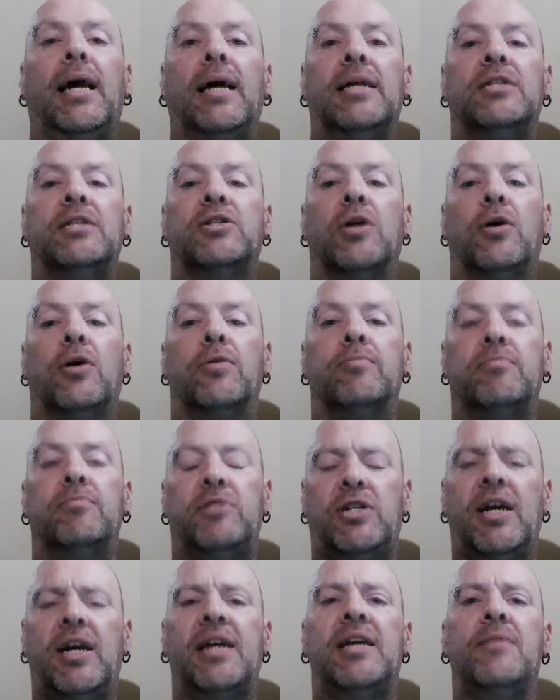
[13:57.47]
So
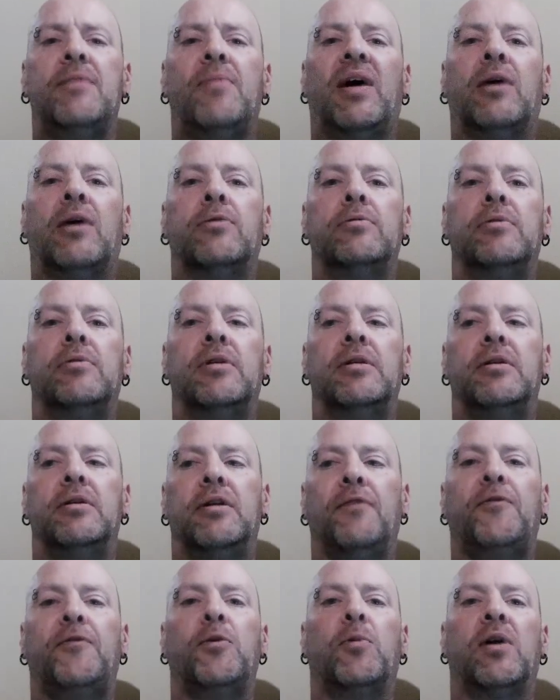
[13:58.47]
check him out
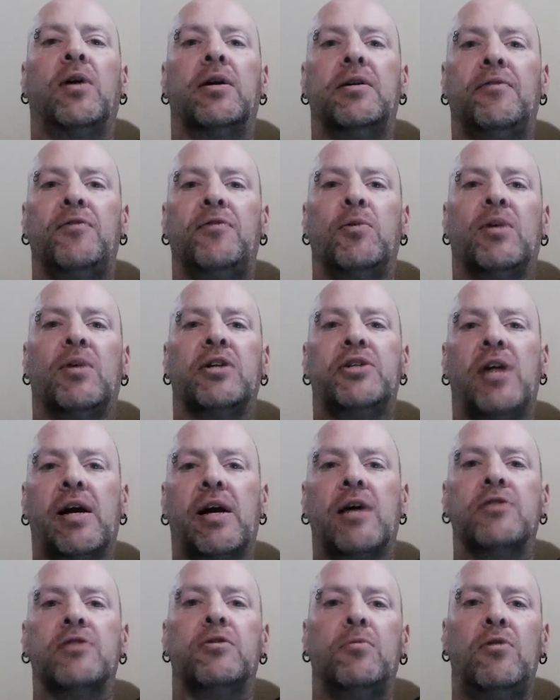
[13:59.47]
if you want to check
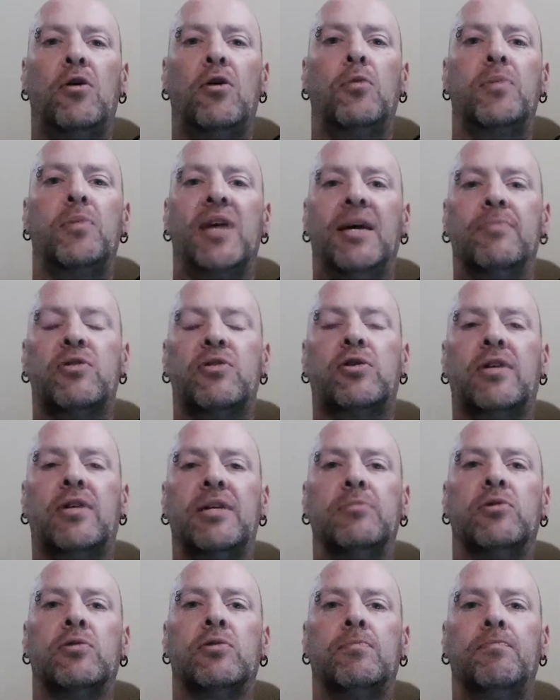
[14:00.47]
out some dope game
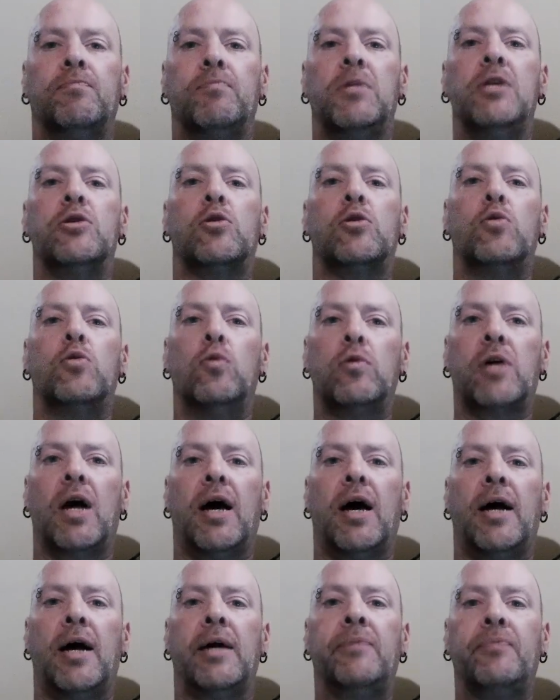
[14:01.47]
streams. He's a cool
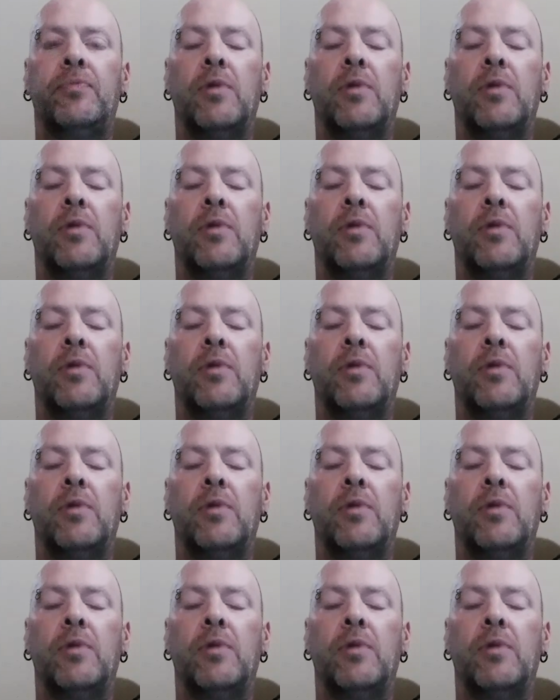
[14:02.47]
guy,